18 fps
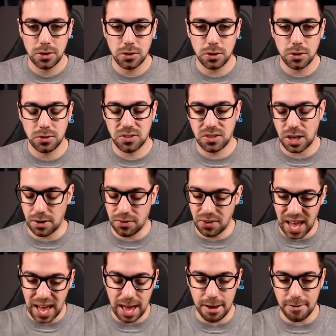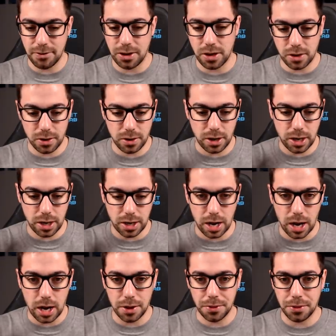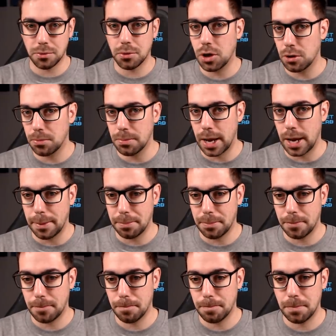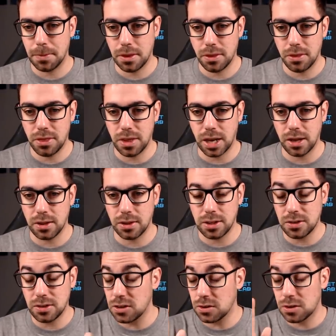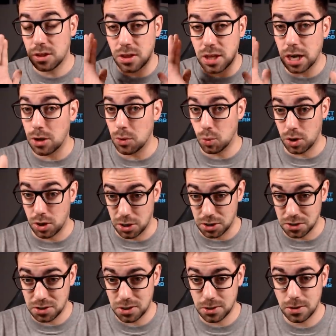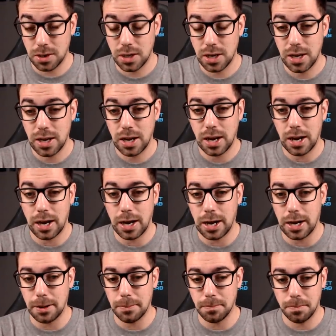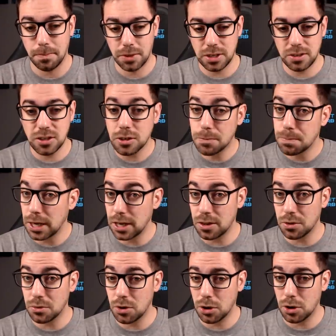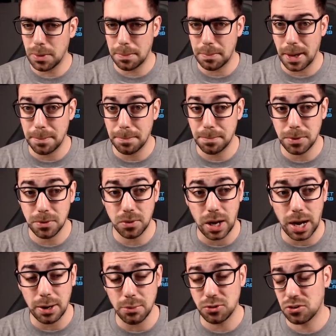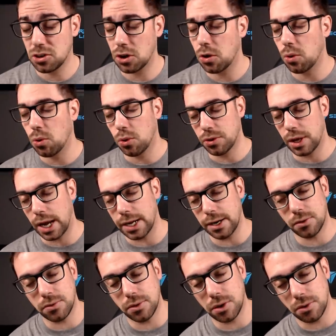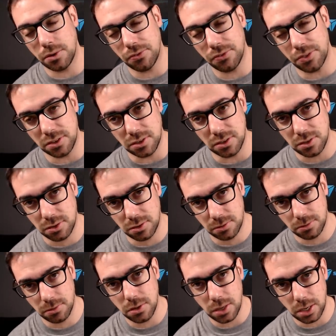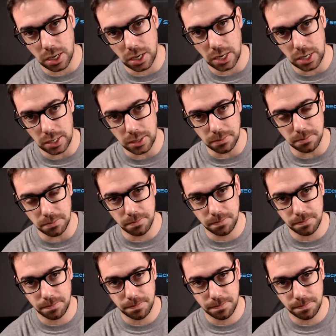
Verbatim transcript: So instead of having it on the roadmap, they this is their words. Um, this has been in the roadmap. I I was told. I don't know if this is um,